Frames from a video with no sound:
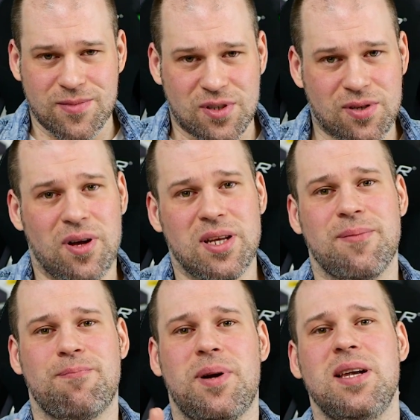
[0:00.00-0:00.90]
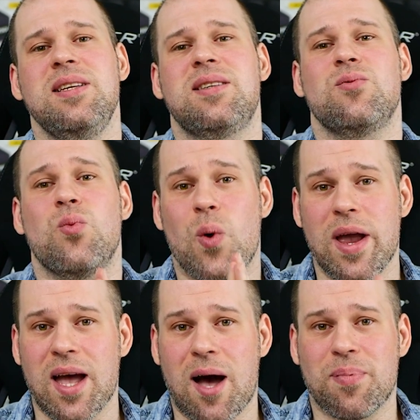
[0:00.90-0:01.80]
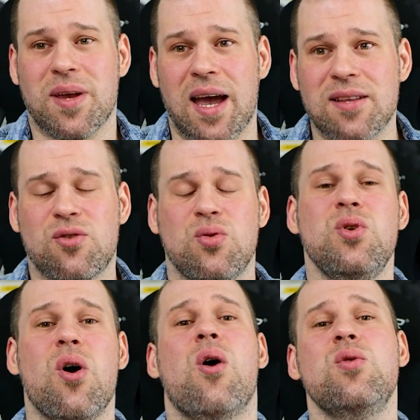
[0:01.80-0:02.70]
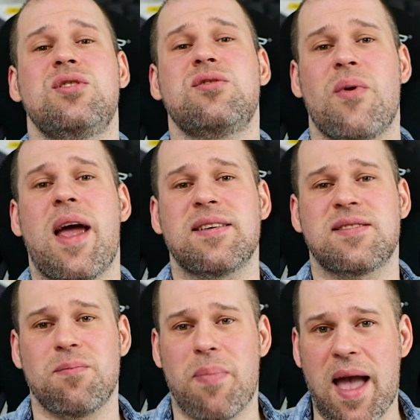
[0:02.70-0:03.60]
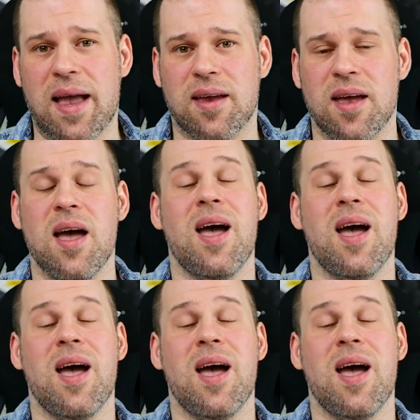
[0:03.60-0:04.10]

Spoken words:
Sony, please wake up, get to your old strengths back.